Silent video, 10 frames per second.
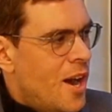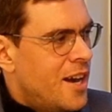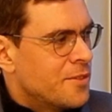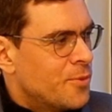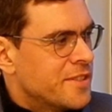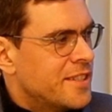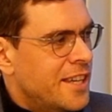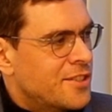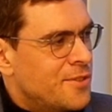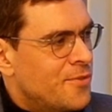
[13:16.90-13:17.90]
hard was it
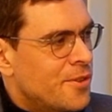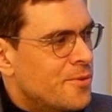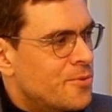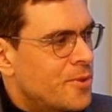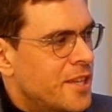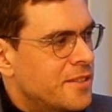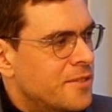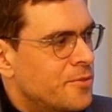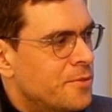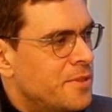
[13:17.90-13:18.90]
actually for you to get
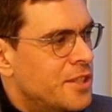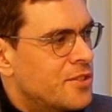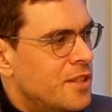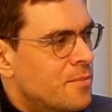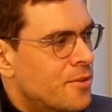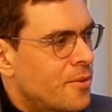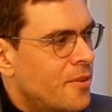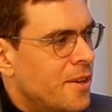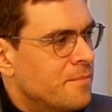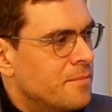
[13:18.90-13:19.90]
into a PhD
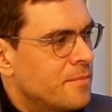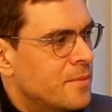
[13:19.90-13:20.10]
program?